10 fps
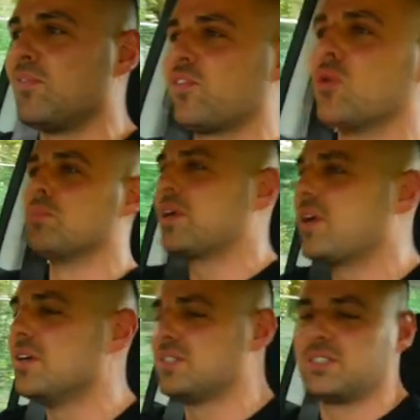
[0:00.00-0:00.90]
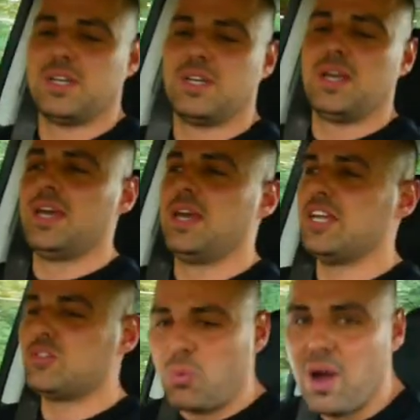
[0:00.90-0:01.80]
on fuel, because
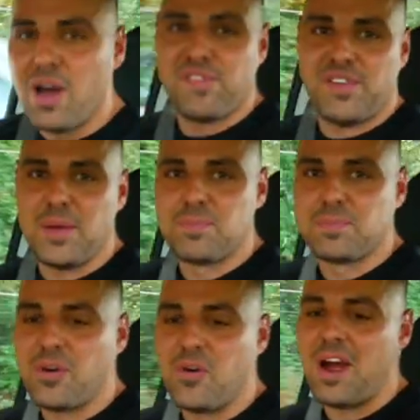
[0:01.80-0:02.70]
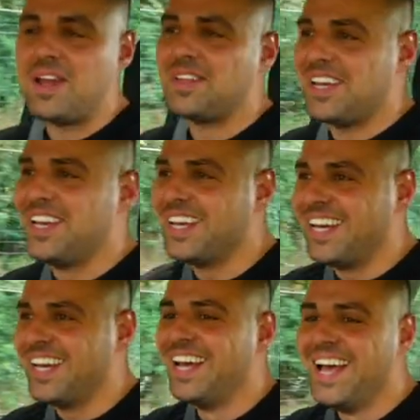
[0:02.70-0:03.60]
it's worth it, all right?
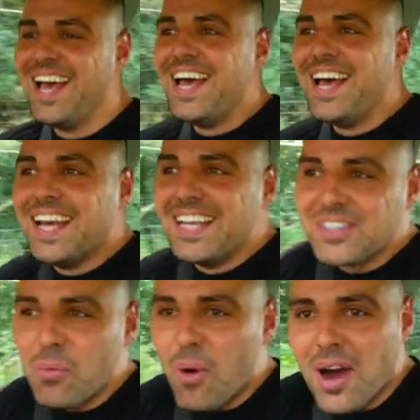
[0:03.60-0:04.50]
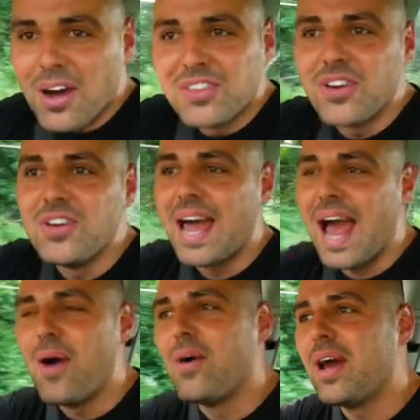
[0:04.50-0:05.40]
So what I'm gonna do
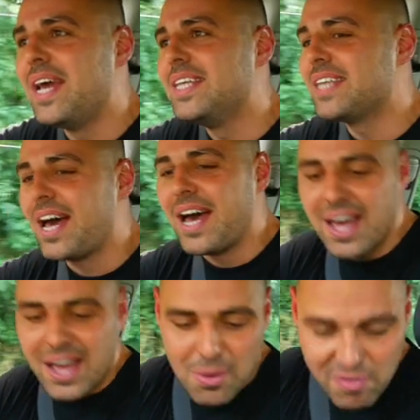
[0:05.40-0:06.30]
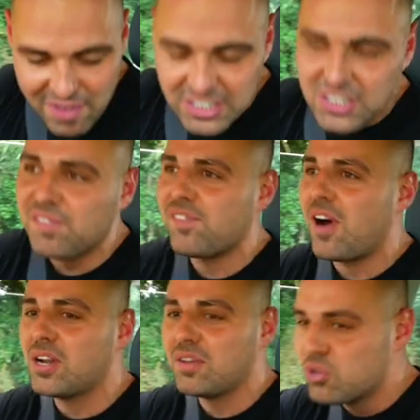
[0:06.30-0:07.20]
now is, we've had some
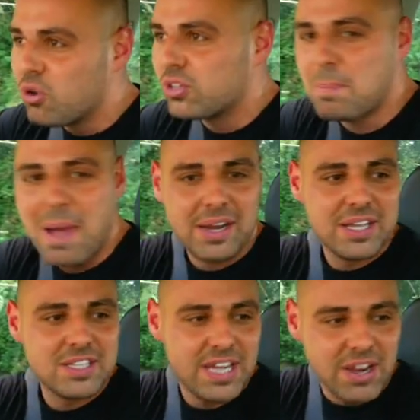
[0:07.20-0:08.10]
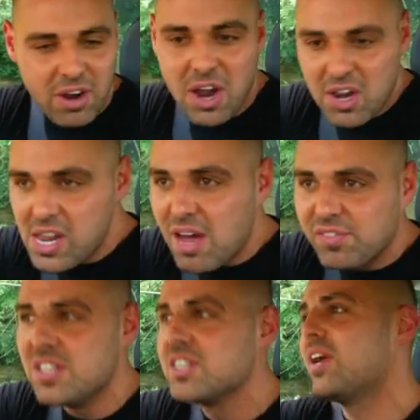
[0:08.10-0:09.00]
fun, I've talked about the interior, love
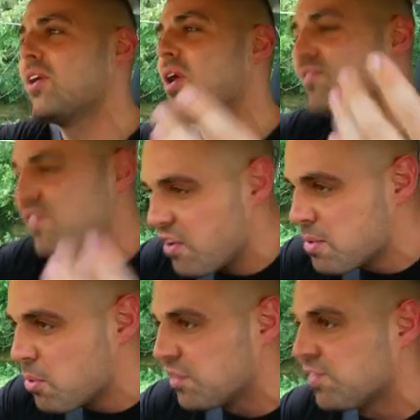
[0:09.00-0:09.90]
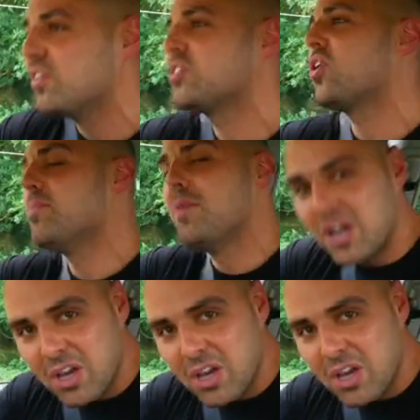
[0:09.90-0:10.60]
the interior, very modern for its time, I